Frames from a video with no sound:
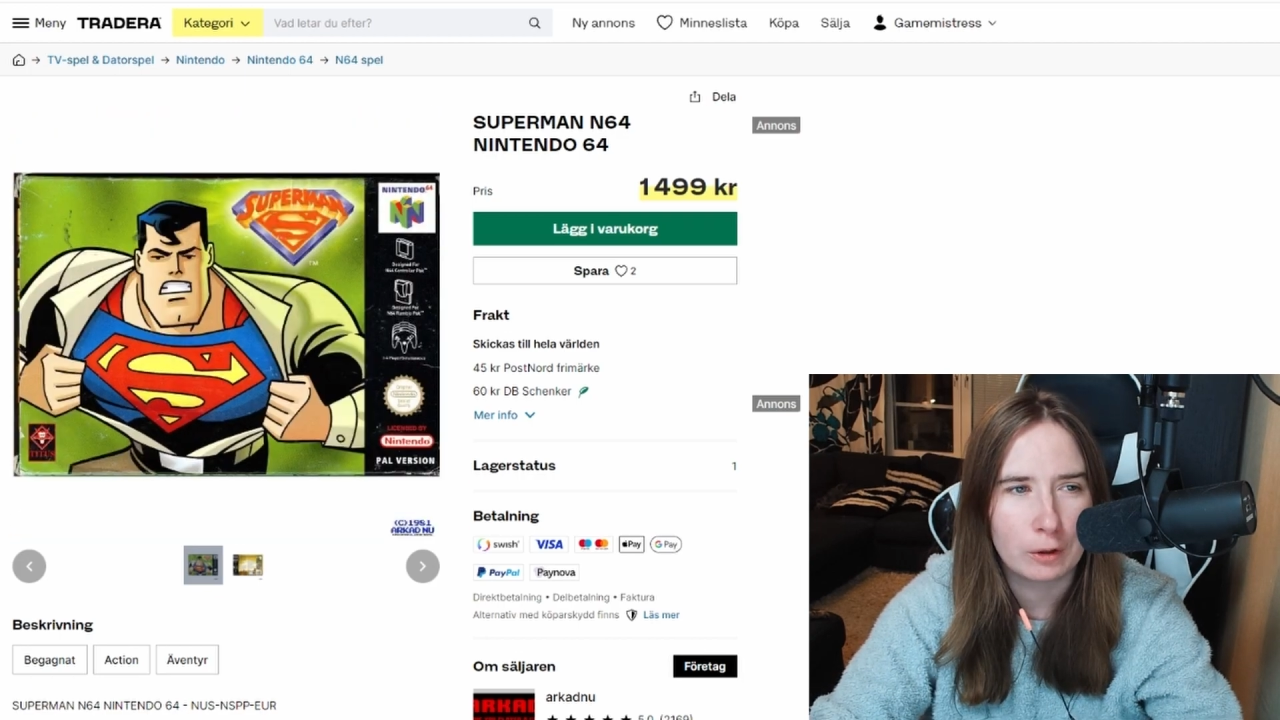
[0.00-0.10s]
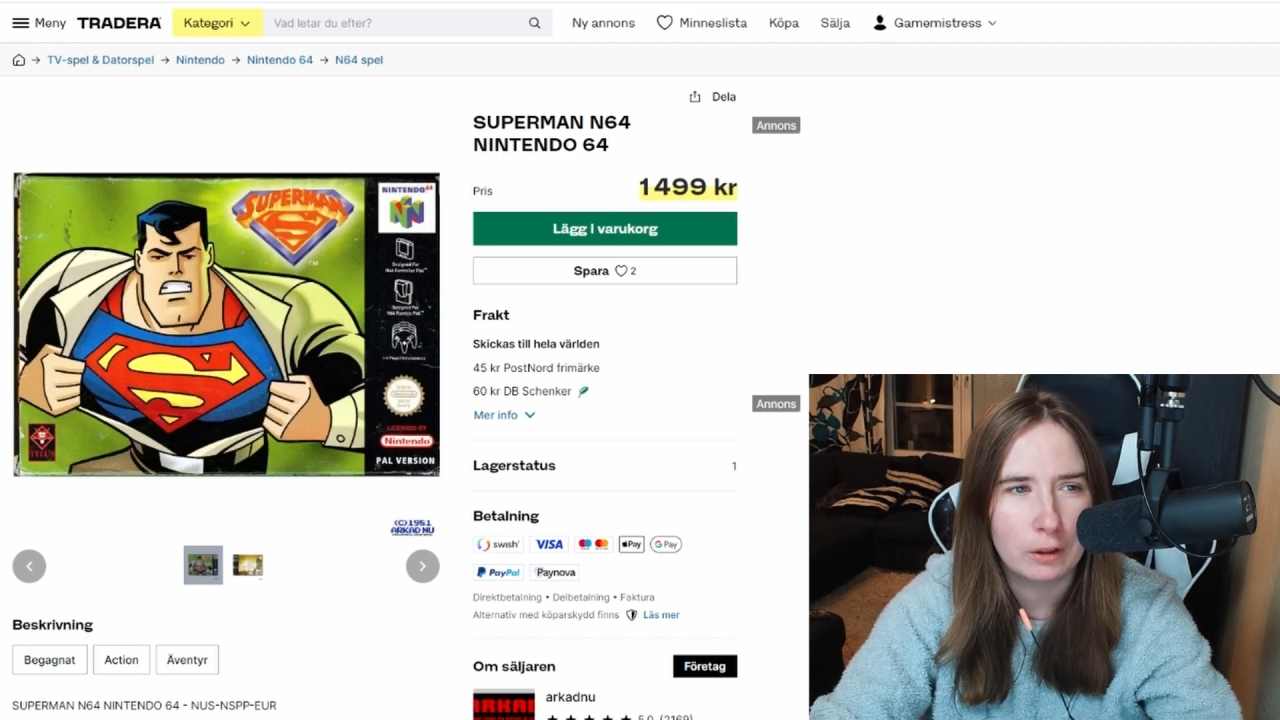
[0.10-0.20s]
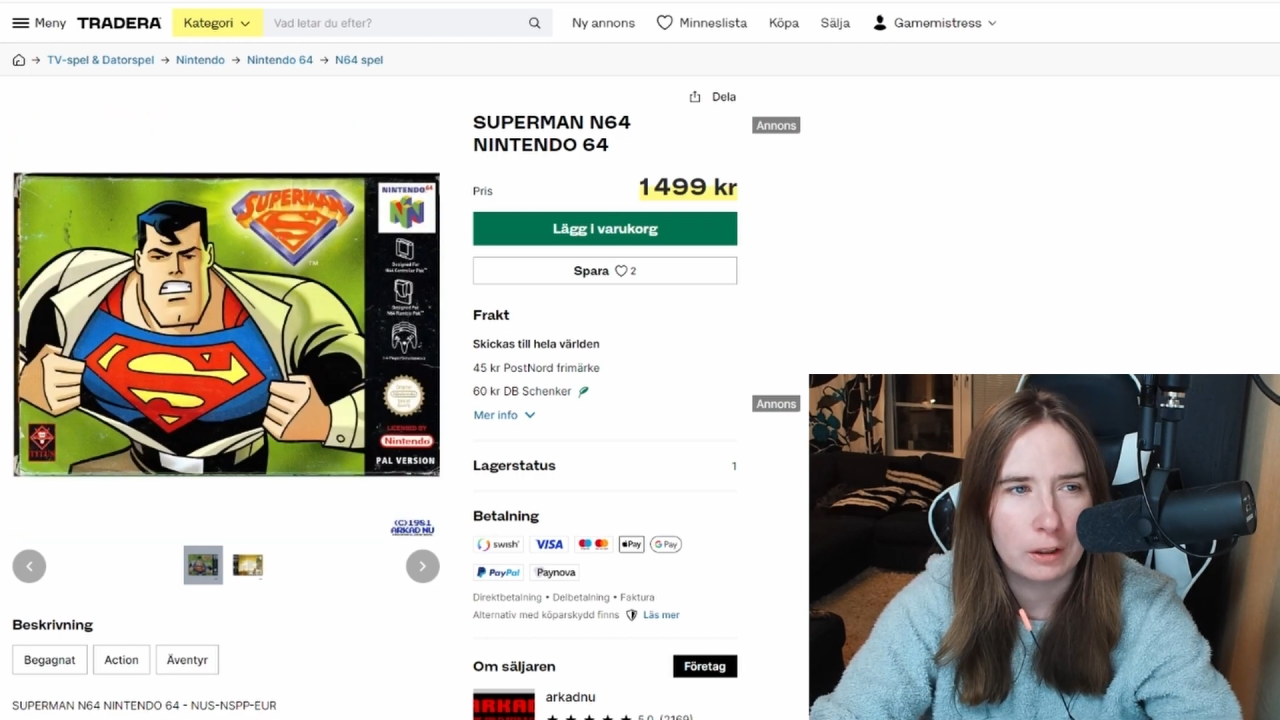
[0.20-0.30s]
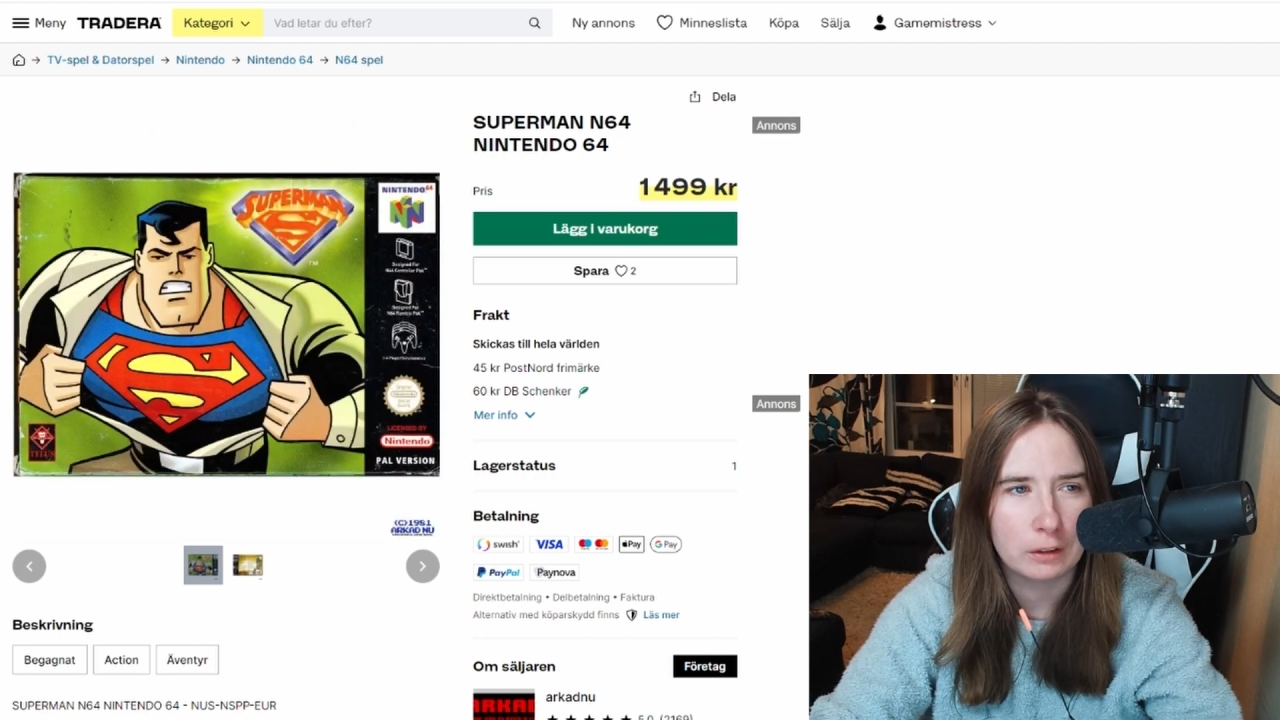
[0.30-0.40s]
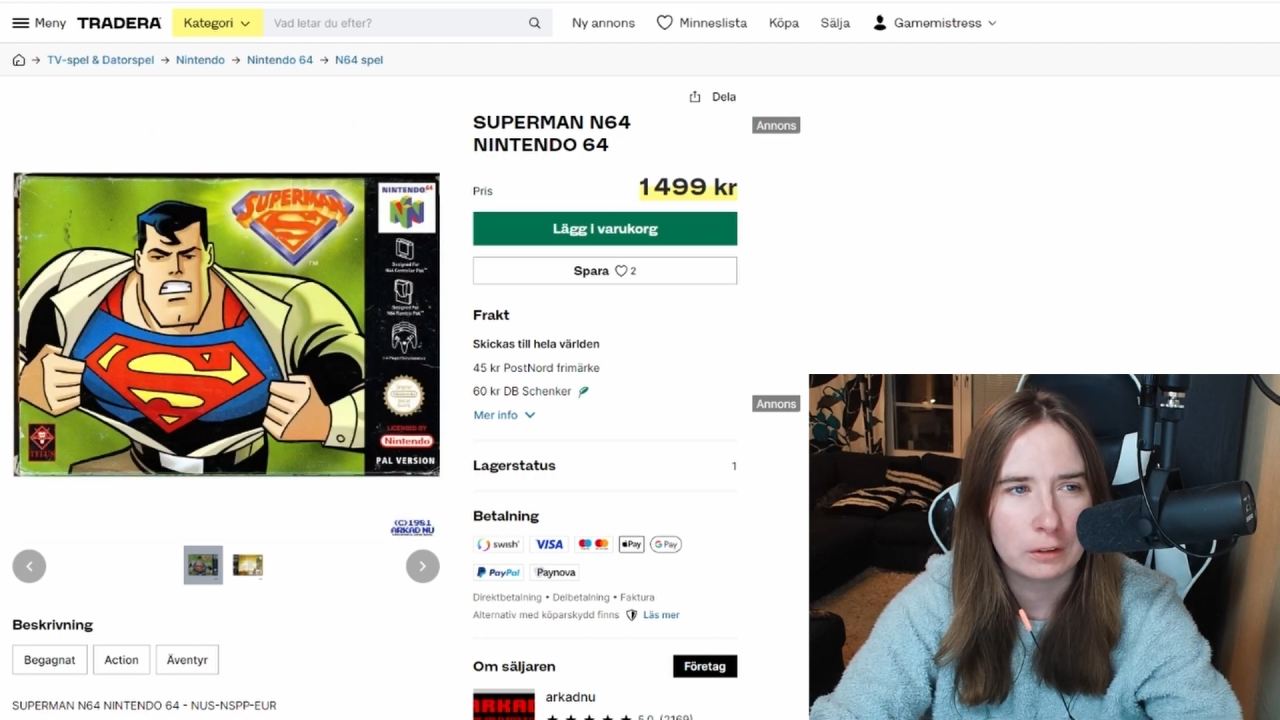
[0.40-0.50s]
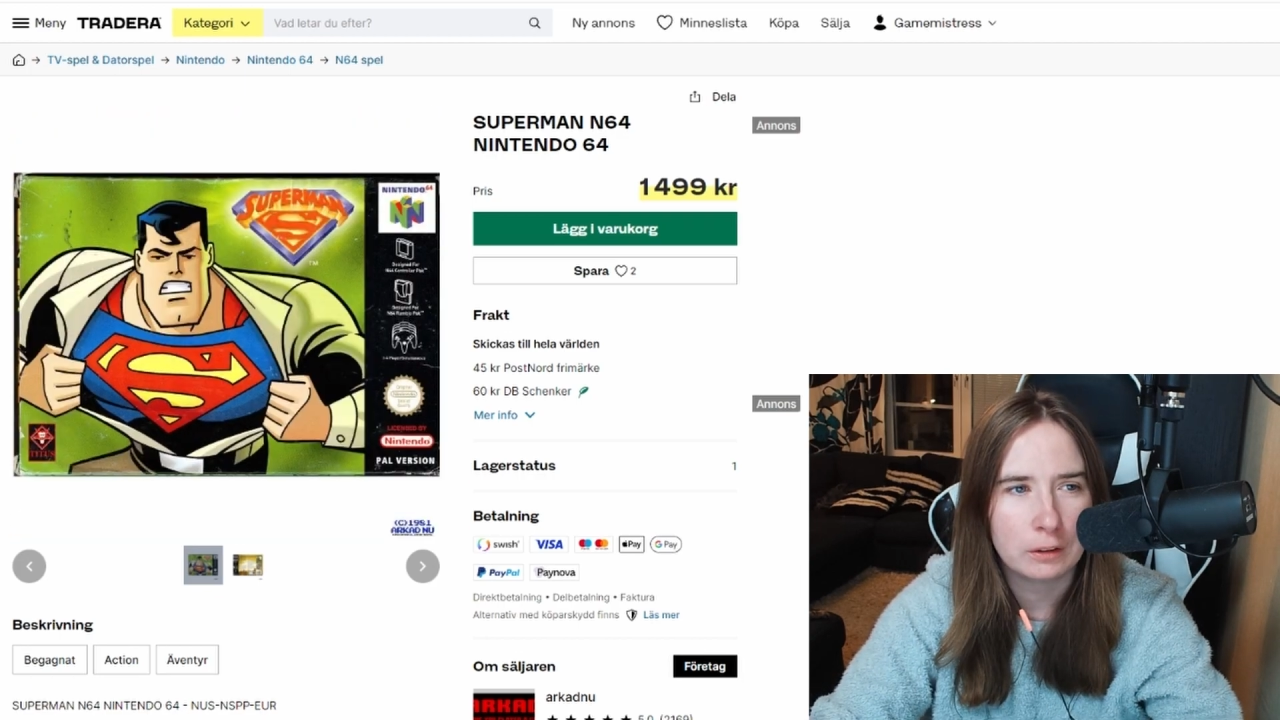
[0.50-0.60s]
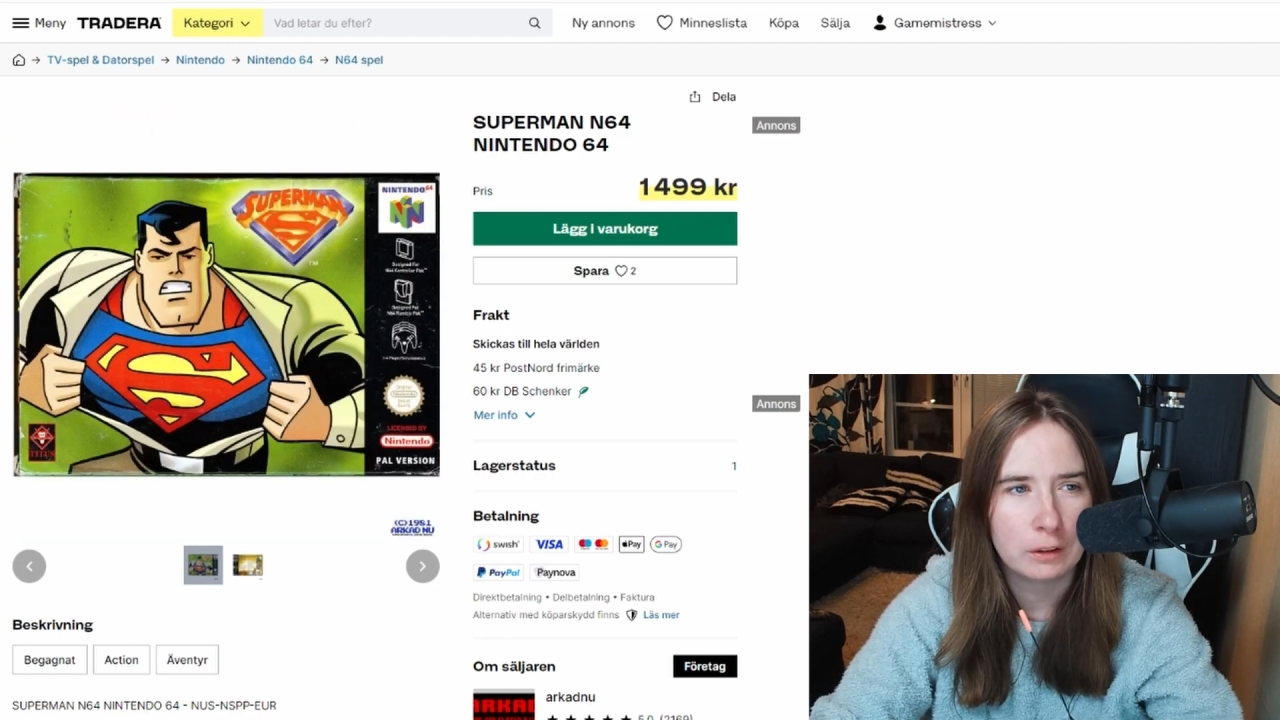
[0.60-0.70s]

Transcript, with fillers: on.